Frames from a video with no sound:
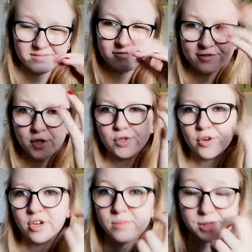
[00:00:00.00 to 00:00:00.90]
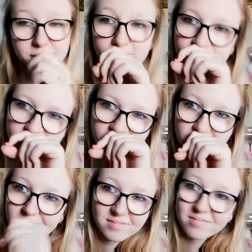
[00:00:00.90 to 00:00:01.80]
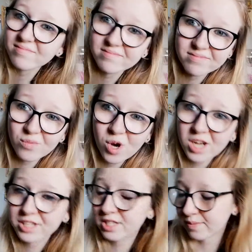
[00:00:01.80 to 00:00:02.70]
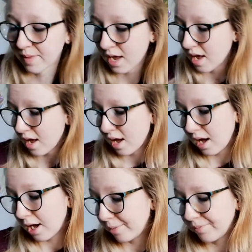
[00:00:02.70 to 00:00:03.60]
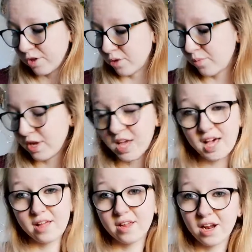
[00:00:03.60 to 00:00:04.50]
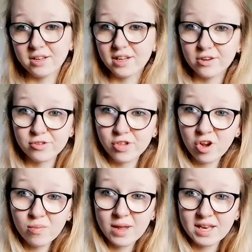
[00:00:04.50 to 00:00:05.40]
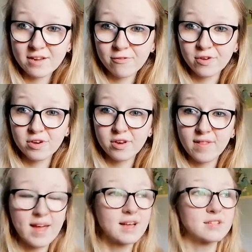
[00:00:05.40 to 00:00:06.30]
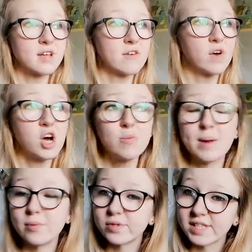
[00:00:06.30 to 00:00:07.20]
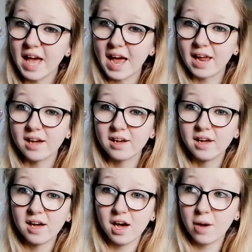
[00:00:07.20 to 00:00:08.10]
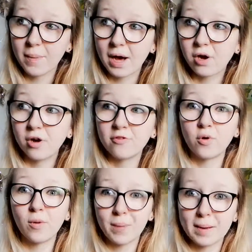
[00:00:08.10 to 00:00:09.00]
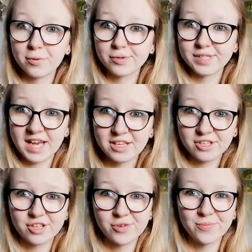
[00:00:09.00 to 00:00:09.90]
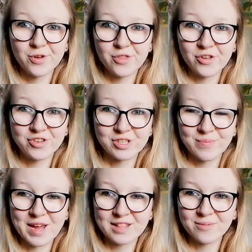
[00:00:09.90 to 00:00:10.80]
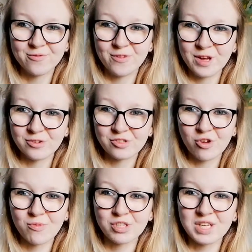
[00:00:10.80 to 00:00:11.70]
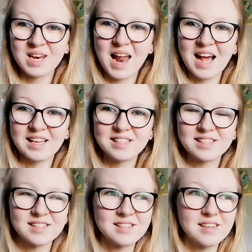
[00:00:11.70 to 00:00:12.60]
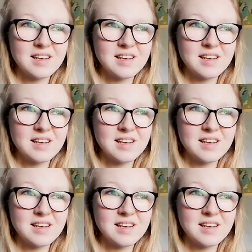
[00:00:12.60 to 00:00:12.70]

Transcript: food groups? Words. But yeah, like, there are so many different things that I've heard people say about what people say to them that just make them feel so much less.